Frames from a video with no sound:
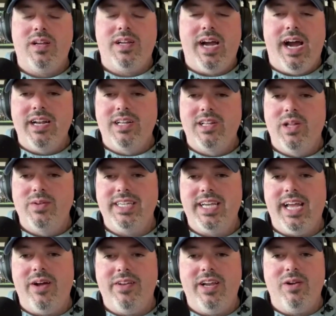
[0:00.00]
kind of closing
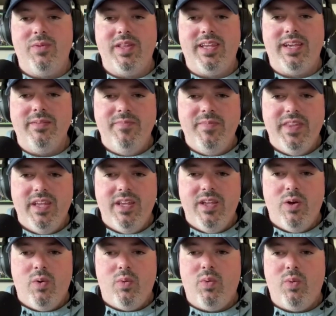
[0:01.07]
out here with you,
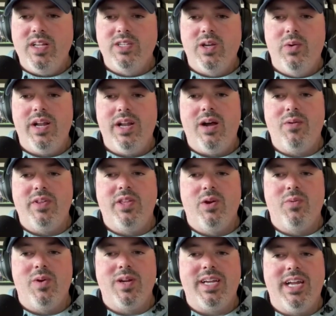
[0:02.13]
what's going on with your
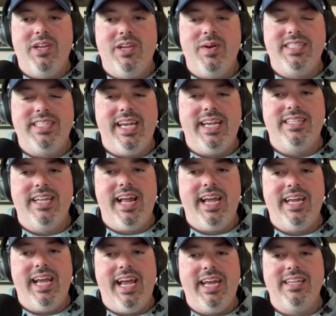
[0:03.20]
work at USA
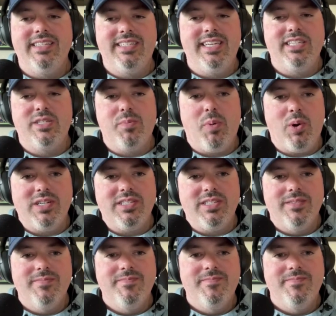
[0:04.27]
Today and A to Z Sports?